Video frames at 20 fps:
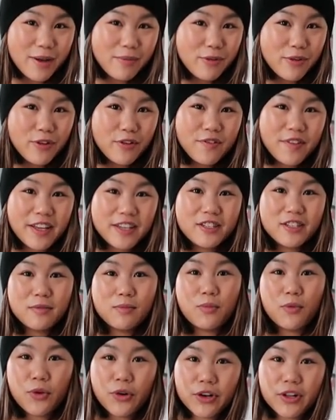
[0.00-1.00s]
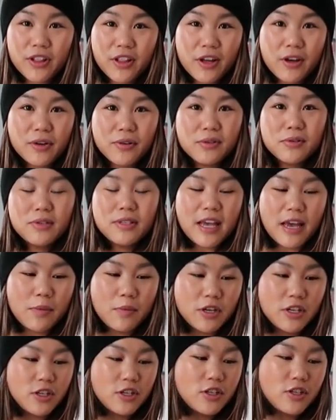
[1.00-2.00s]
I move into more clothes, I
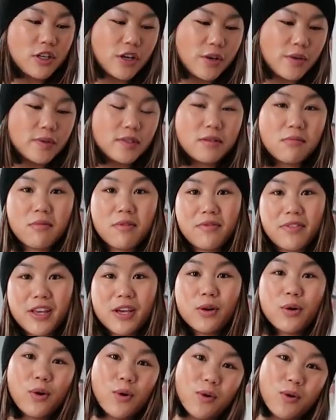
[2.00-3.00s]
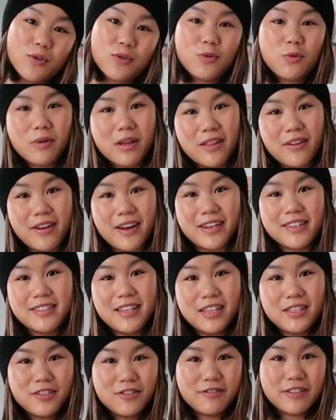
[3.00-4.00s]
wanted to show you some of the cold weather
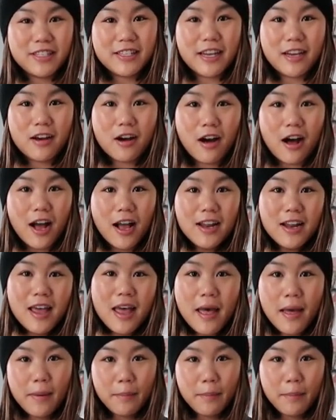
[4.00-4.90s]
accessories I got.